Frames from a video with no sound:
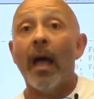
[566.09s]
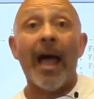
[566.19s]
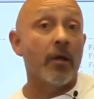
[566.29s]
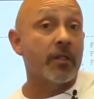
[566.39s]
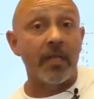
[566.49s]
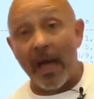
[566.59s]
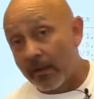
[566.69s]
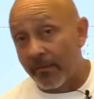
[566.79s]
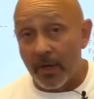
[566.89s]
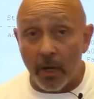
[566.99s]
outside
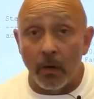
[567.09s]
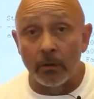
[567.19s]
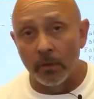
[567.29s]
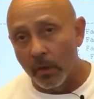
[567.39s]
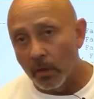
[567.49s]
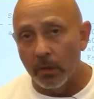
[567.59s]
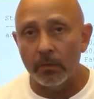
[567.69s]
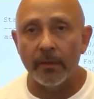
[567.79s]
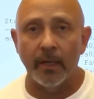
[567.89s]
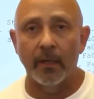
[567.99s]
of their own
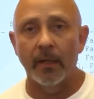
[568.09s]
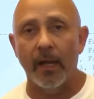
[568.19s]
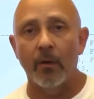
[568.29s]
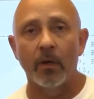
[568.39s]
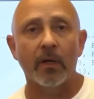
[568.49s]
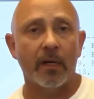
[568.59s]
local area network,